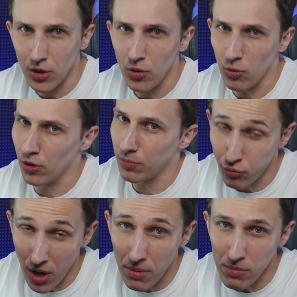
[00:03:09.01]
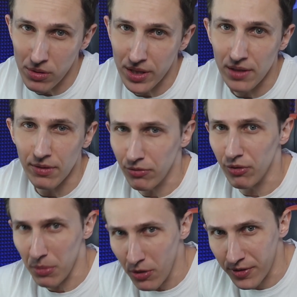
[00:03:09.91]
or probably even
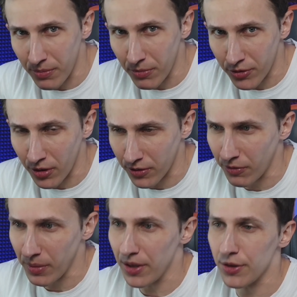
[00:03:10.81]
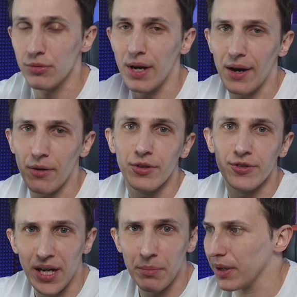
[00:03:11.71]
remove some songs from that throughout the
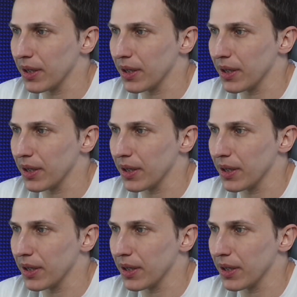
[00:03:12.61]
time.